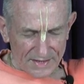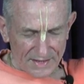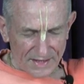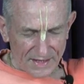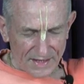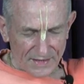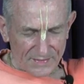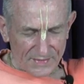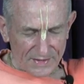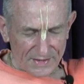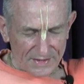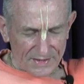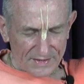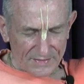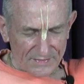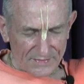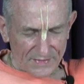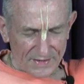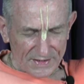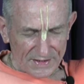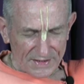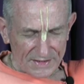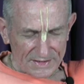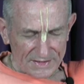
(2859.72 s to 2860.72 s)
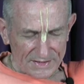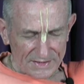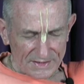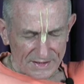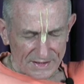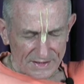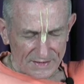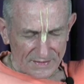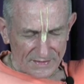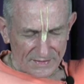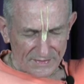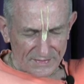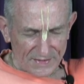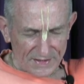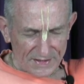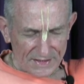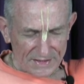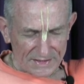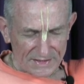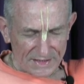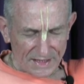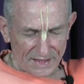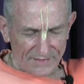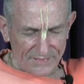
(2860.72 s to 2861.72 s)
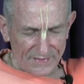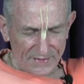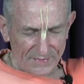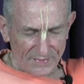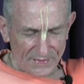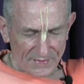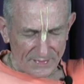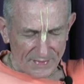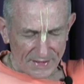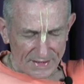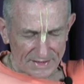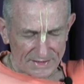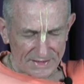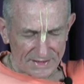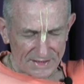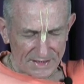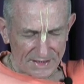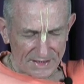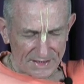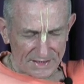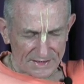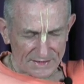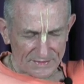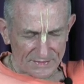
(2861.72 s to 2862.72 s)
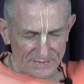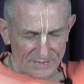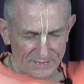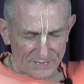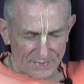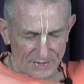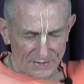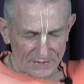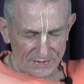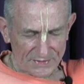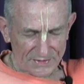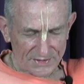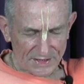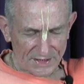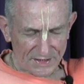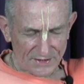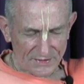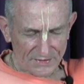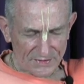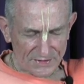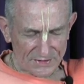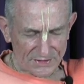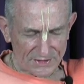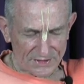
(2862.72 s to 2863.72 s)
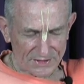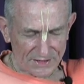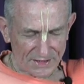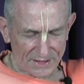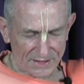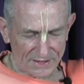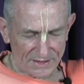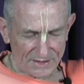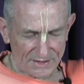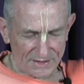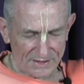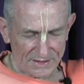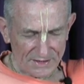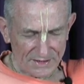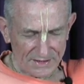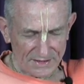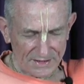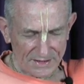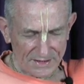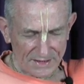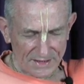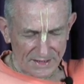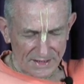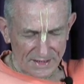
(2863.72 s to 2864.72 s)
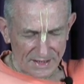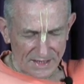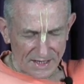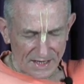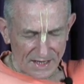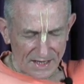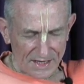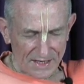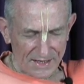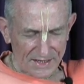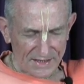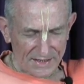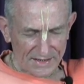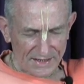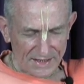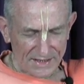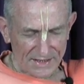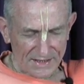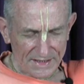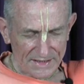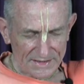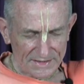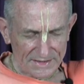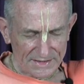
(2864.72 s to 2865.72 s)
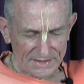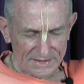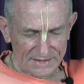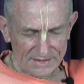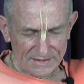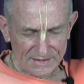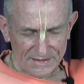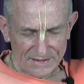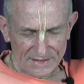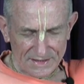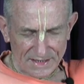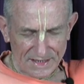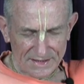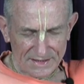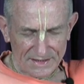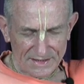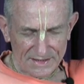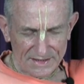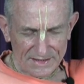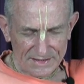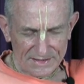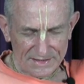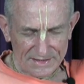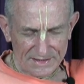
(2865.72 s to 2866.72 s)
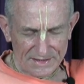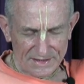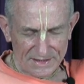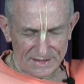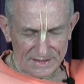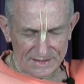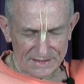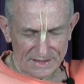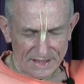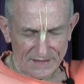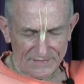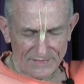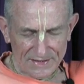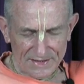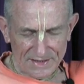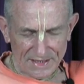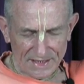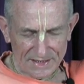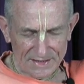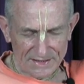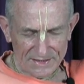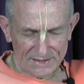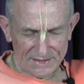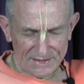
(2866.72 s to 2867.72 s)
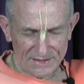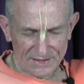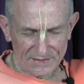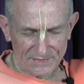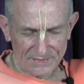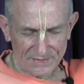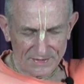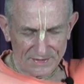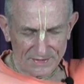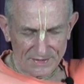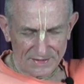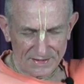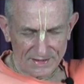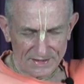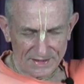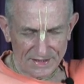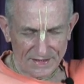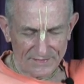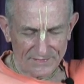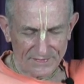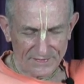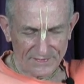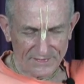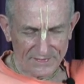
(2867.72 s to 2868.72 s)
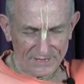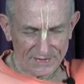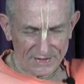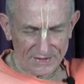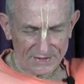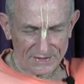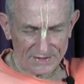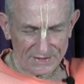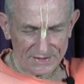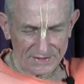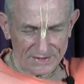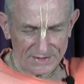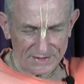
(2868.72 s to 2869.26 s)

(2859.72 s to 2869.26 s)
Yeah, but when this loving propensity is reposed in Krishna, then this loving tendency will never finish.